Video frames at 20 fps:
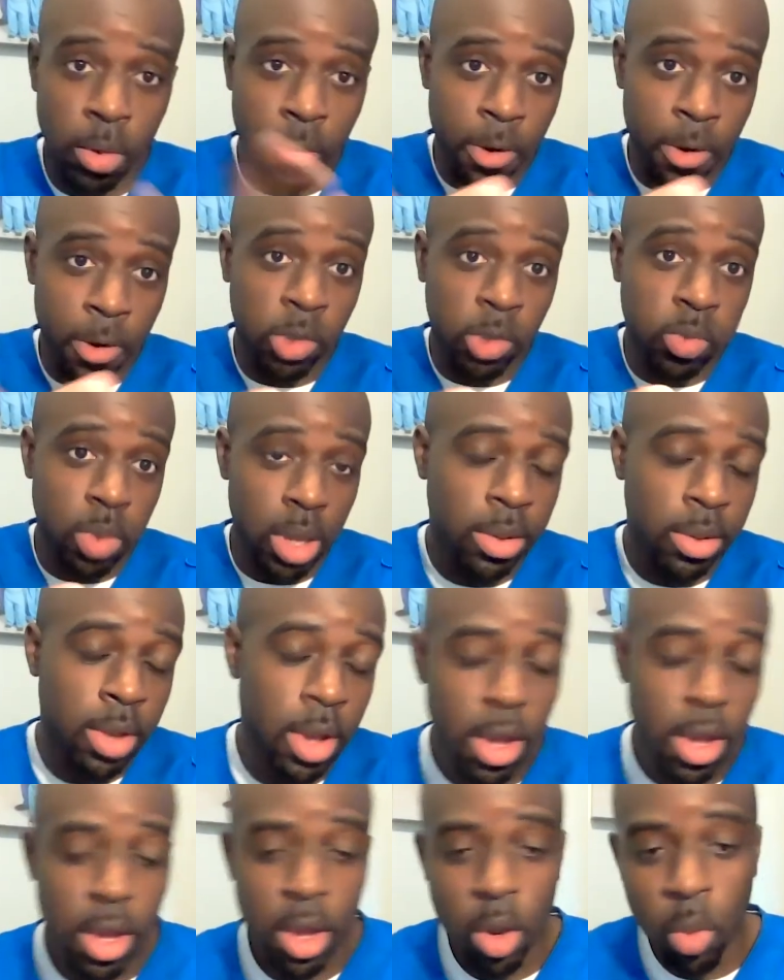The first
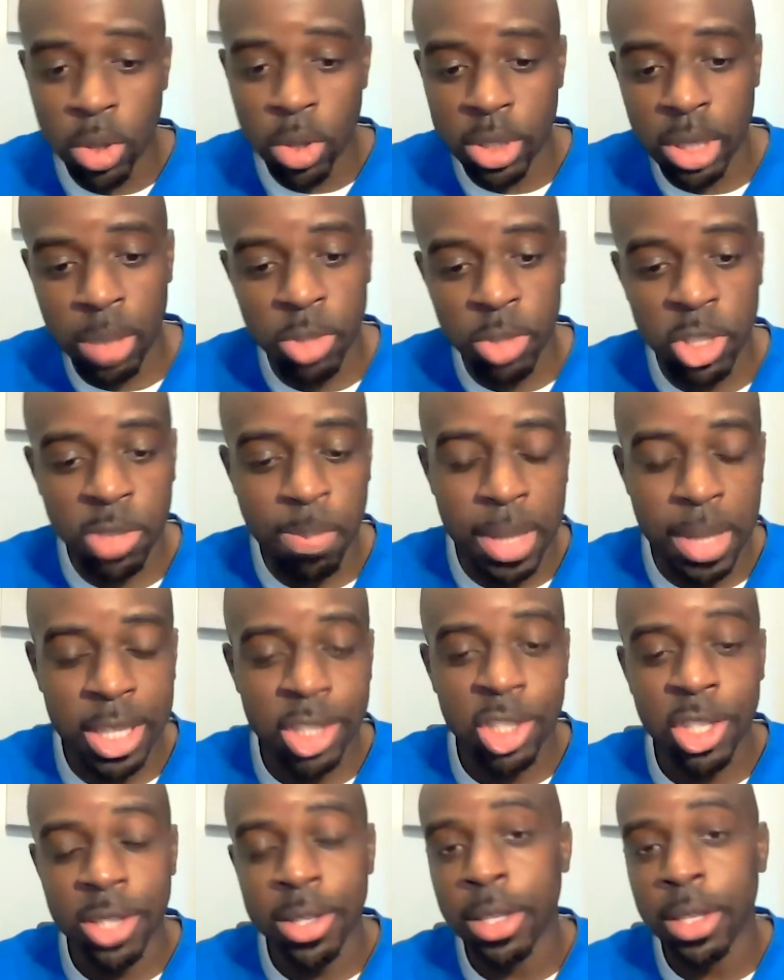one was just
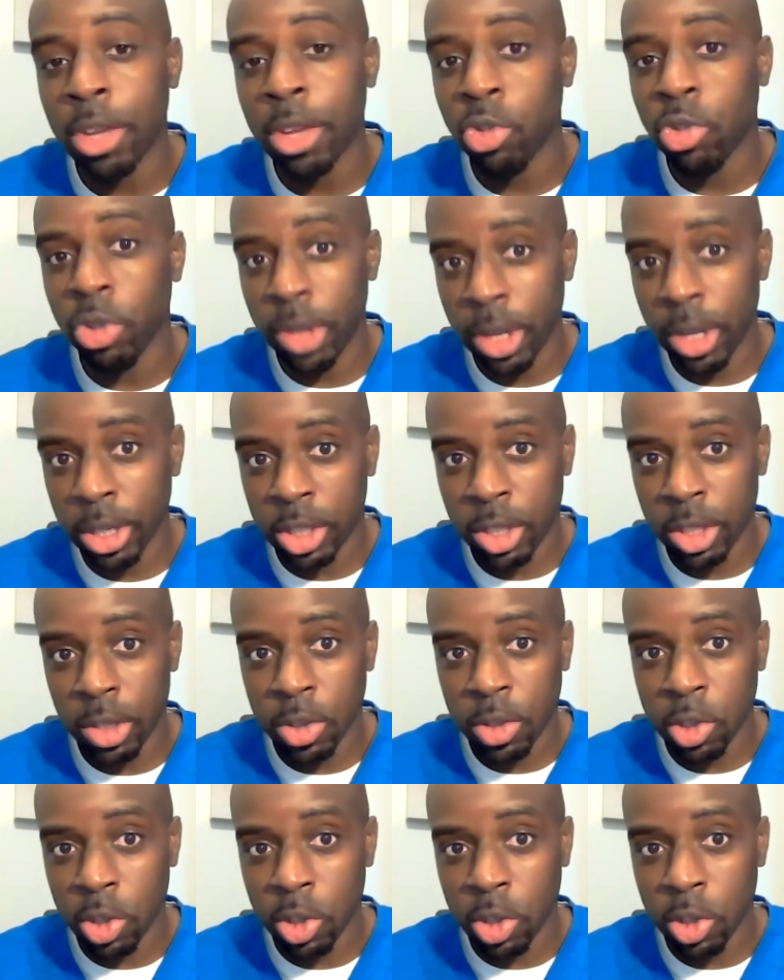mentioned in the introduction.